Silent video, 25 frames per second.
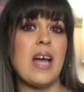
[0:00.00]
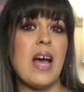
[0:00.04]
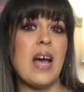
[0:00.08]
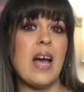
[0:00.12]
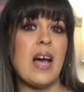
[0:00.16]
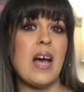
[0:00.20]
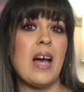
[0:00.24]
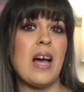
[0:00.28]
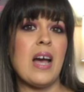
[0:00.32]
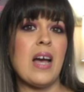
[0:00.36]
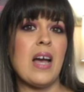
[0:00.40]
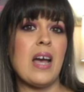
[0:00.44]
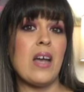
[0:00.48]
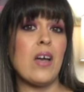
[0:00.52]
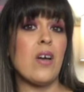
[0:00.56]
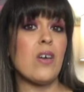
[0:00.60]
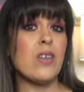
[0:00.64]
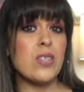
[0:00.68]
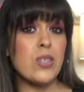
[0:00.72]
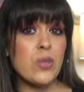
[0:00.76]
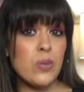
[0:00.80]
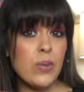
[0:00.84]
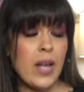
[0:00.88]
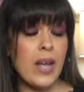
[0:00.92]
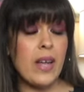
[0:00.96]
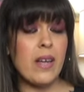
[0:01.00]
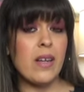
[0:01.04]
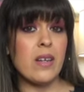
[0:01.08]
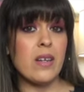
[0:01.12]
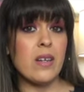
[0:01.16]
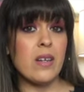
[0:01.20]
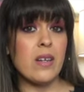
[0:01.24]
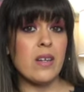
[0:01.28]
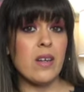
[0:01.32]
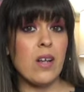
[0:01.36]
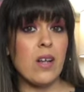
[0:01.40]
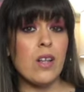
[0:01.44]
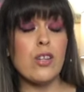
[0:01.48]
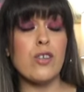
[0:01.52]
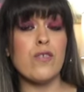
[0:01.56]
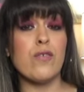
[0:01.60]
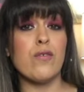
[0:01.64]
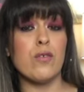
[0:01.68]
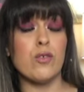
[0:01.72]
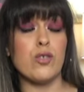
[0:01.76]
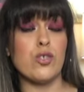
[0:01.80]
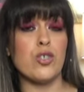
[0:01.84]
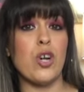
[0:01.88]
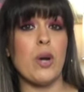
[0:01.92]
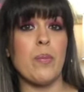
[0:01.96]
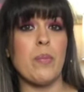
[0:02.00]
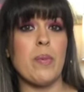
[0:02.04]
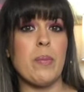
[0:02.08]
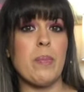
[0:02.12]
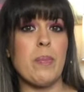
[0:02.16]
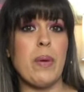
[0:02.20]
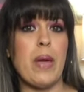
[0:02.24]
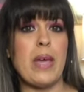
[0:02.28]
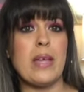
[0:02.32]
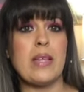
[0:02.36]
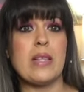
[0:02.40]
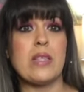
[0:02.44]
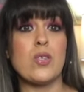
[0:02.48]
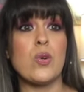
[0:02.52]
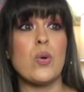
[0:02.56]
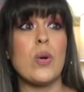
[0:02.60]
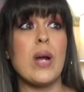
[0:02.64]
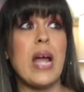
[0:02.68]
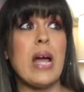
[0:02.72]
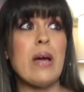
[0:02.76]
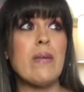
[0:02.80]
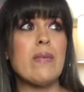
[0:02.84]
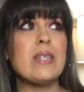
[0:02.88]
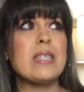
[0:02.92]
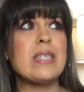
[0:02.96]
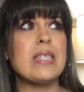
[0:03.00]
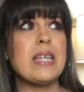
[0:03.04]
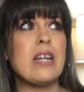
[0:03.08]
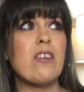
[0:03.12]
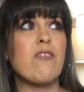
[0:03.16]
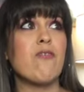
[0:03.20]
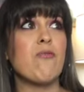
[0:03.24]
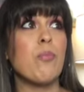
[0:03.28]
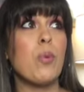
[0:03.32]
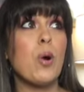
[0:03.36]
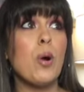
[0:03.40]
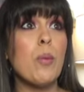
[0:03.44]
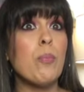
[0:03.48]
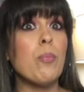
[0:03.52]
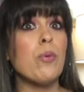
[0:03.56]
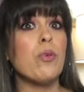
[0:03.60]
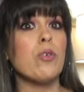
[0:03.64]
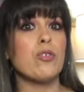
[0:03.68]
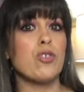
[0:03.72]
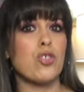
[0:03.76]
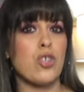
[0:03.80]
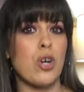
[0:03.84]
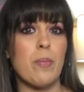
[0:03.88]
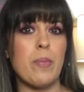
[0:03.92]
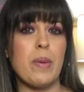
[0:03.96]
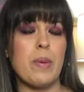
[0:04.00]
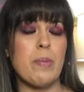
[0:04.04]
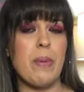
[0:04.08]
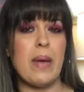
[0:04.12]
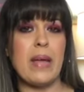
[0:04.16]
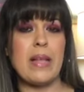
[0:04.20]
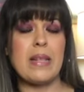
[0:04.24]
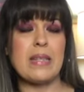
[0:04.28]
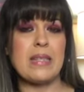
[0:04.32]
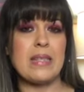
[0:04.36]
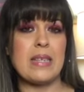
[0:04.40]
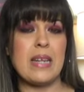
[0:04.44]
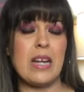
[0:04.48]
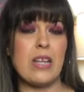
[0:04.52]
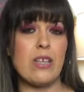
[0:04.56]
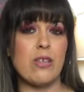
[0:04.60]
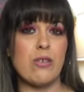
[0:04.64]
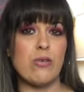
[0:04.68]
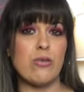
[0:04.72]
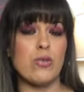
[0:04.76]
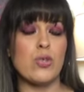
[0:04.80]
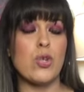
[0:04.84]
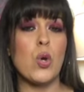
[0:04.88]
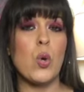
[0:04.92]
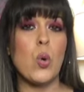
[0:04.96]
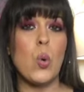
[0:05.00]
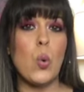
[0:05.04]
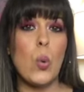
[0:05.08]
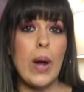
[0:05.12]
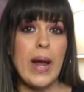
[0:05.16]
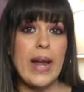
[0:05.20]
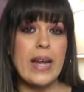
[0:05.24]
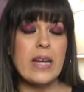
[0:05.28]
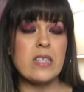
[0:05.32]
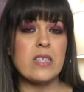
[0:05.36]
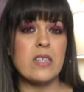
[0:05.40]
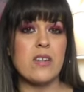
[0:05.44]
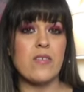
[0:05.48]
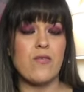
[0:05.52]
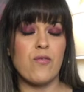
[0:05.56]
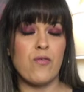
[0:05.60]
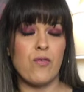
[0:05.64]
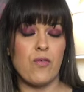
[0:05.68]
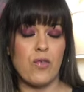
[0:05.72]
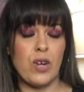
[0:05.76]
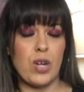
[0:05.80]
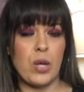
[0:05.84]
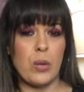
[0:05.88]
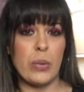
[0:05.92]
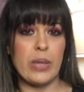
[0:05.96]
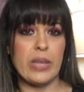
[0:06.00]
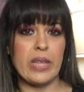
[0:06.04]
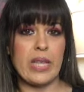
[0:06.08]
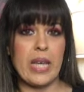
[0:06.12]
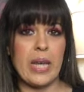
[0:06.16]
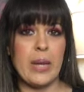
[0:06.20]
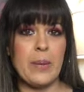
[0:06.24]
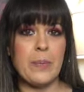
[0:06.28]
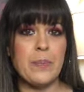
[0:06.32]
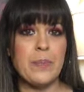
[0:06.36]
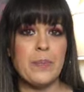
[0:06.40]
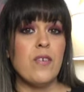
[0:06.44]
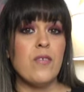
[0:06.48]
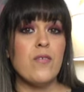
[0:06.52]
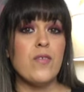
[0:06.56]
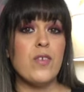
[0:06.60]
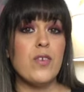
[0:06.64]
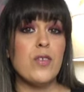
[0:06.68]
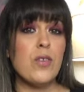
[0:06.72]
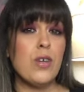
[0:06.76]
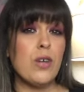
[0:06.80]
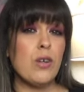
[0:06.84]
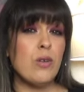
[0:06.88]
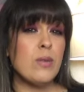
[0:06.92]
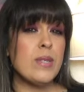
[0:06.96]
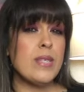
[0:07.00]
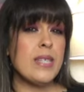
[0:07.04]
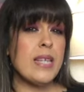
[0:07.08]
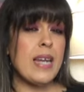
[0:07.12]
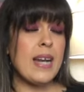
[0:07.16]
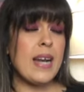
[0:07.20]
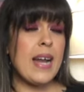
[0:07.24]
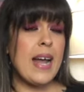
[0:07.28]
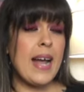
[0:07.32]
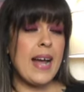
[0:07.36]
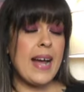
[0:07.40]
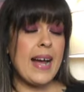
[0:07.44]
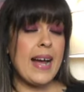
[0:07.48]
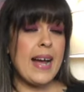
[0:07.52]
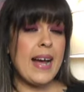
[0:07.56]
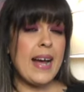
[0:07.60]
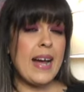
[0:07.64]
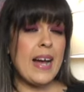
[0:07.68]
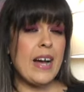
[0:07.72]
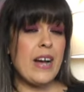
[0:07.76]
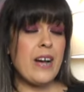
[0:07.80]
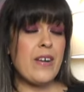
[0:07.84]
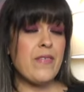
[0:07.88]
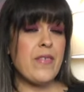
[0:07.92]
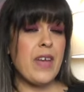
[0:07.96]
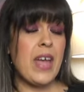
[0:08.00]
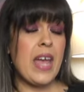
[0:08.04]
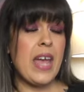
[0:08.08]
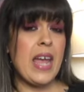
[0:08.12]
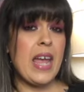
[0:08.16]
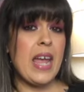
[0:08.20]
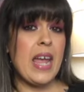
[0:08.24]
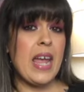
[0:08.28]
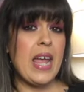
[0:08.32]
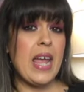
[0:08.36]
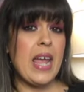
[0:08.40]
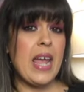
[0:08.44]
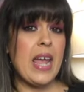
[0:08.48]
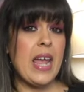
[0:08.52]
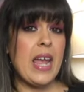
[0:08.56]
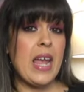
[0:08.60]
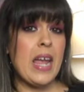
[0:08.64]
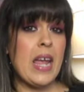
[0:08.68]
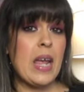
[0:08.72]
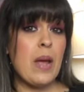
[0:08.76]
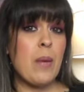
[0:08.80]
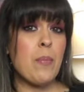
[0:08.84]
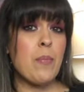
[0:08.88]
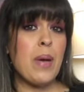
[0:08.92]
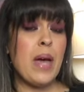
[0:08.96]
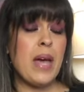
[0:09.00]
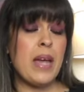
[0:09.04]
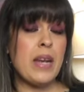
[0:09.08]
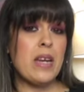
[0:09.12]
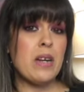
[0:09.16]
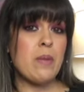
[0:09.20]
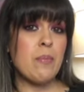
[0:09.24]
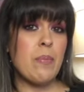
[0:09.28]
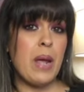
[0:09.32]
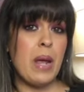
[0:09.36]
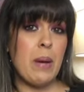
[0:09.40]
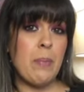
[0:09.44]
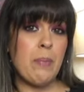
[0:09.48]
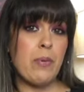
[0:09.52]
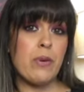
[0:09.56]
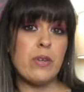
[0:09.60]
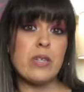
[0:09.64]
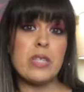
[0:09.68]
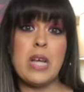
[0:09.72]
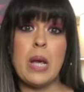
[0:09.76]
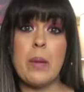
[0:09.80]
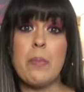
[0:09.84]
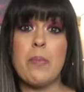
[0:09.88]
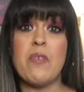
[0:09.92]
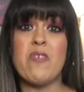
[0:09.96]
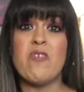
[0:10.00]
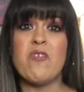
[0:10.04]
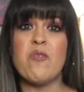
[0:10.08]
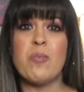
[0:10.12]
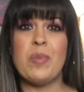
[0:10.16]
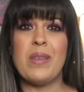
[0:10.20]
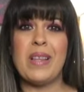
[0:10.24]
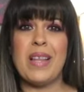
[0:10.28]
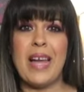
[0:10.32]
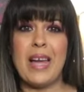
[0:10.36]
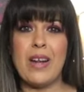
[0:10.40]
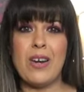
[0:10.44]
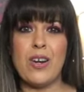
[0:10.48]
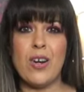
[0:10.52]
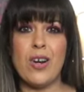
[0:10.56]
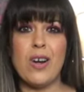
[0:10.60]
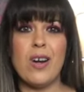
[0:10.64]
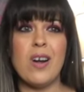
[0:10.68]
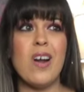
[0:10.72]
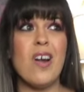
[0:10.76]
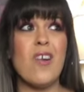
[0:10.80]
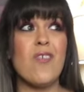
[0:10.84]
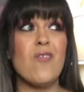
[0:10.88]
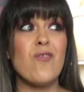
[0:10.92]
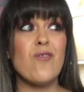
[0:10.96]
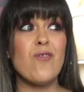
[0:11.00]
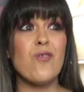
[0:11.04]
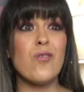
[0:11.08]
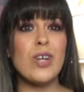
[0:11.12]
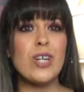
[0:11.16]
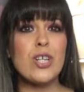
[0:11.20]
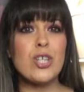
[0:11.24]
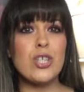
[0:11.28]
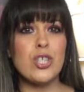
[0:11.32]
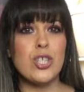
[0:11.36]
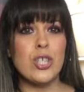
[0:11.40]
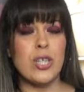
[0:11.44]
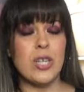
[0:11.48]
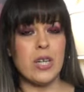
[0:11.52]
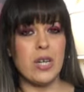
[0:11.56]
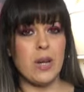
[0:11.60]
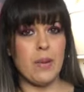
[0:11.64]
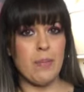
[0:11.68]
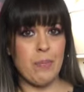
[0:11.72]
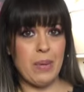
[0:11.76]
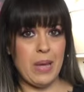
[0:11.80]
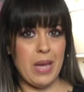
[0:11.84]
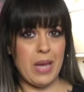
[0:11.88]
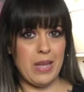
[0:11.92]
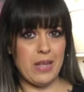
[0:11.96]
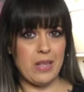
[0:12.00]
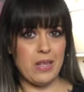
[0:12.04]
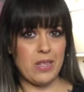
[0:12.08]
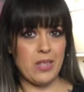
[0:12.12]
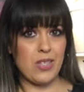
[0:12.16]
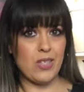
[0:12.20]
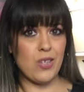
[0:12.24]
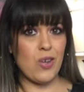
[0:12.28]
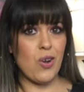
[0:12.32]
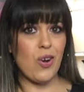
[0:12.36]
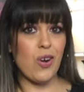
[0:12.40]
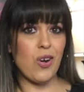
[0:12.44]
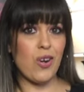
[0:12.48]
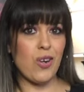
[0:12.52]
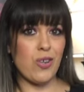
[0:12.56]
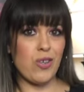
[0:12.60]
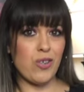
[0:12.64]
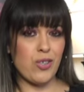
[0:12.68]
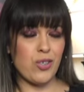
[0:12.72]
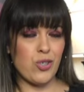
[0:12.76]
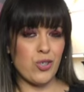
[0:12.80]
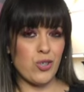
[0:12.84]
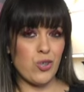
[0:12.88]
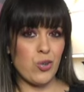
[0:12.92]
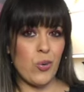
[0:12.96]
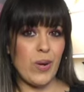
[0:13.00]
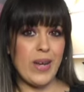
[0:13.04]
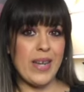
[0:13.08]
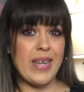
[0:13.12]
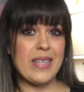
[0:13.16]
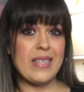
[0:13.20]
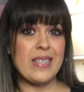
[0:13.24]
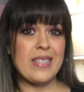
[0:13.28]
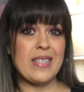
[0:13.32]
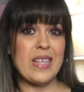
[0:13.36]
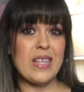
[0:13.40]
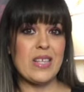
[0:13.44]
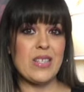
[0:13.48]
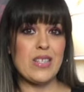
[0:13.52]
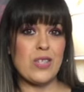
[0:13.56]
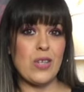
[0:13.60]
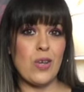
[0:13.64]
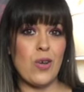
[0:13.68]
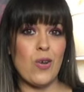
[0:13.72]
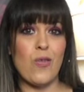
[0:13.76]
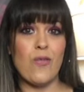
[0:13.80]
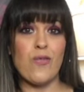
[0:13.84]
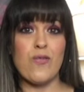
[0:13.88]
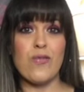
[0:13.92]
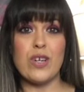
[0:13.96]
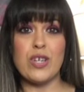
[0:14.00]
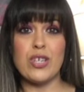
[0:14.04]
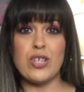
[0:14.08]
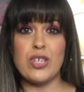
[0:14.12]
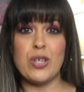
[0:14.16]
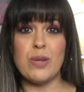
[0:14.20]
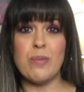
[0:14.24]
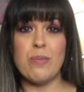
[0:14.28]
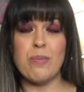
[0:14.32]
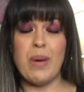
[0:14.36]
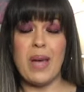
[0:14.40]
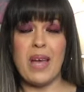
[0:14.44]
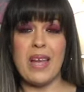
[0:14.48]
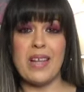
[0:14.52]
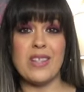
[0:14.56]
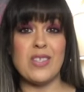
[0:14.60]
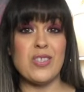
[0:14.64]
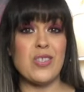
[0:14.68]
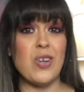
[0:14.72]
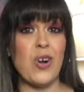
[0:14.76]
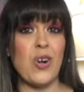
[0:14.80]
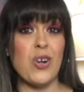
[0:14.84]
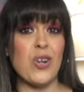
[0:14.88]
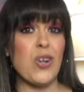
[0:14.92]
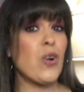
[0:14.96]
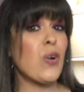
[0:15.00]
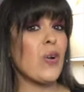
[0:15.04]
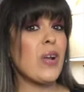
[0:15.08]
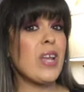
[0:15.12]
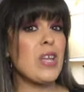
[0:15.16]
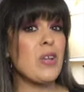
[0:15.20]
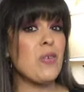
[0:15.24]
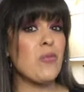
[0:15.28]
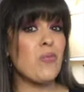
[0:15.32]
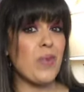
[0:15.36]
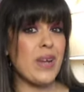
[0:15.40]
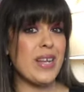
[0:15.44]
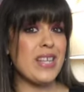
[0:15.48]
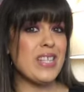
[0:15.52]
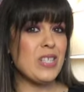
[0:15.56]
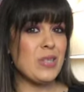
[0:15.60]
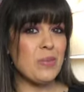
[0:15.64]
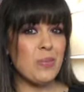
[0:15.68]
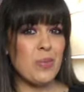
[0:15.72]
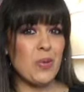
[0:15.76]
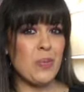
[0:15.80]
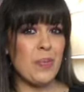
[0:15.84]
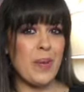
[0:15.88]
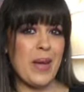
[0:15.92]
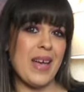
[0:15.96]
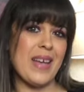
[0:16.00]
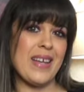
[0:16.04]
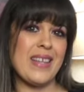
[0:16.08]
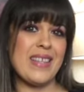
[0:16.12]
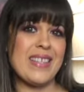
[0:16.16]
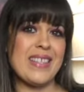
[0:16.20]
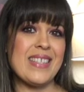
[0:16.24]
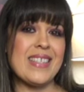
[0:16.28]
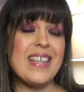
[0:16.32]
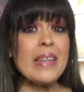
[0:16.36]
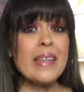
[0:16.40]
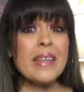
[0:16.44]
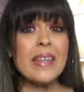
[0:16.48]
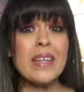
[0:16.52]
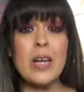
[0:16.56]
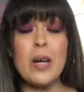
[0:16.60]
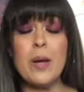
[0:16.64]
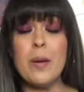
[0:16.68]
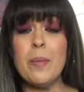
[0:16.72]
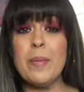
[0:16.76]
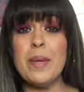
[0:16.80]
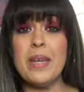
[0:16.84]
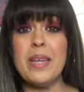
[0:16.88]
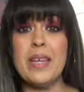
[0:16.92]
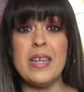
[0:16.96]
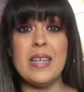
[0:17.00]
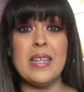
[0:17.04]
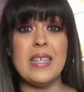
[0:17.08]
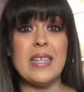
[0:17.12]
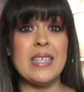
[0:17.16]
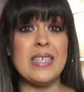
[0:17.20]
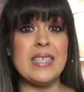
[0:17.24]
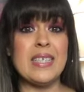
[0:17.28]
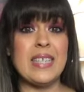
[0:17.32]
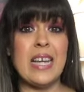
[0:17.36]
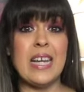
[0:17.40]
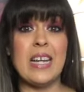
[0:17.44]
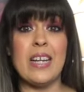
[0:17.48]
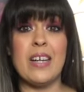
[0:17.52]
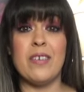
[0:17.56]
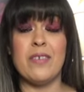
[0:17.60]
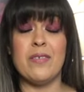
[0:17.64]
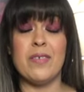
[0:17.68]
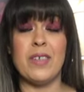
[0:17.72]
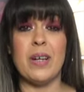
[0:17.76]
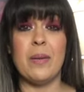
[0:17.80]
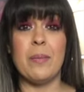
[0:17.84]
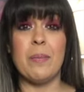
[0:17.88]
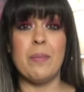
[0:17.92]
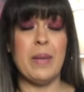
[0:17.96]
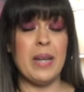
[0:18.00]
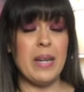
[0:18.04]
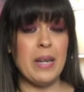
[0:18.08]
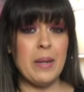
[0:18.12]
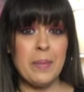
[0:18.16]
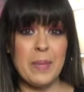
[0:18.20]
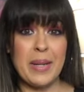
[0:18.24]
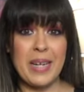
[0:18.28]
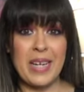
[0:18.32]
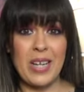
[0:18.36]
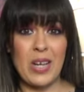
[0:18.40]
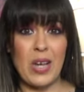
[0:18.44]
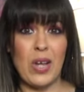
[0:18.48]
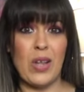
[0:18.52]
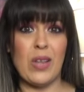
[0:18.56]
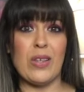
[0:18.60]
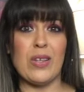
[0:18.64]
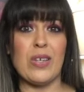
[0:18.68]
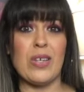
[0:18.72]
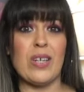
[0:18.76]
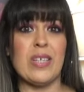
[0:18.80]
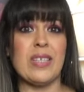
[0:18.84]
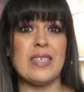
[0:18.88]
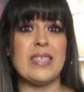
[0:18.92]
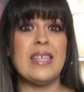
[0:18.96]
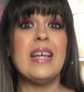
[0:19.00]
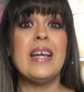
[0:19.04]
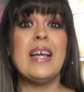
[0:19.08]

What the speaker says: I also like colorful Sharpie pens, or I have a set of purple Sharpie pens that I use quite frequently. For those that have a pen and paper type of planner, friction pens are a good choice. So friction pens are your erasable pens. They come in a set of many colors,